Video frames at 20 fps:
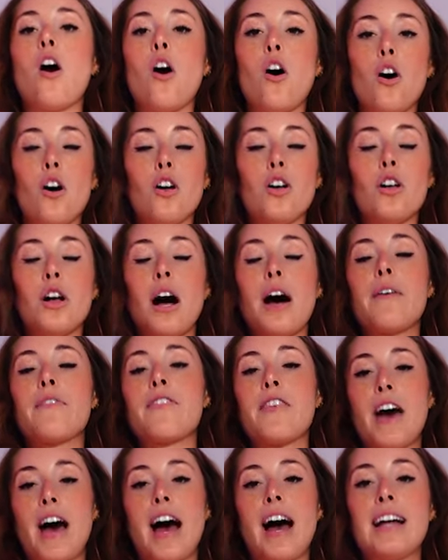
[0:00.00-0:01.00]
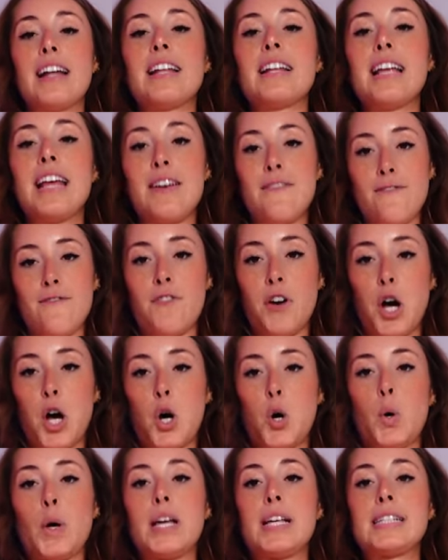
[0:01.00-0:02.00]
All of that
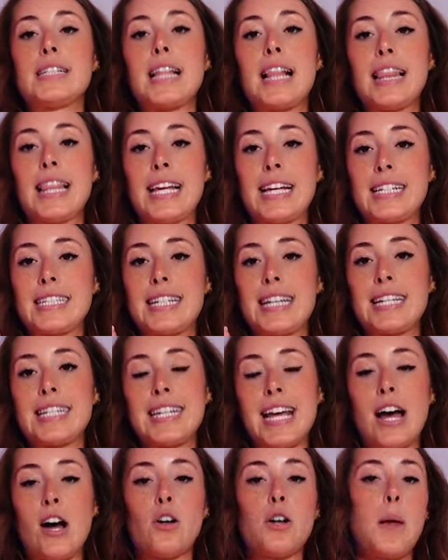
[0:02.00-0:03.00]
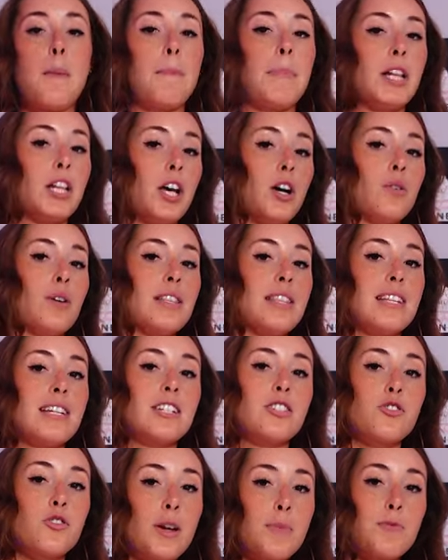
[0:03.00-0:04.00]
info is linked down below in the
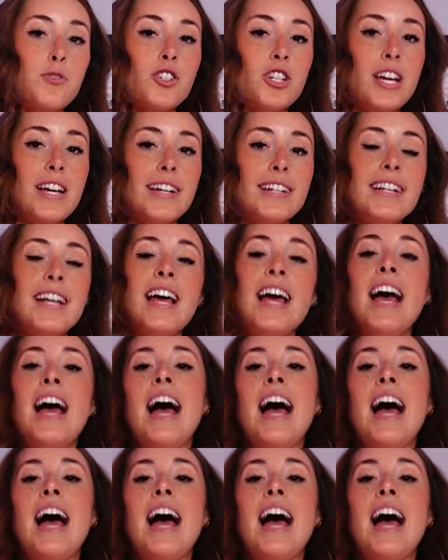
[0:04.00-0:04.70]
description.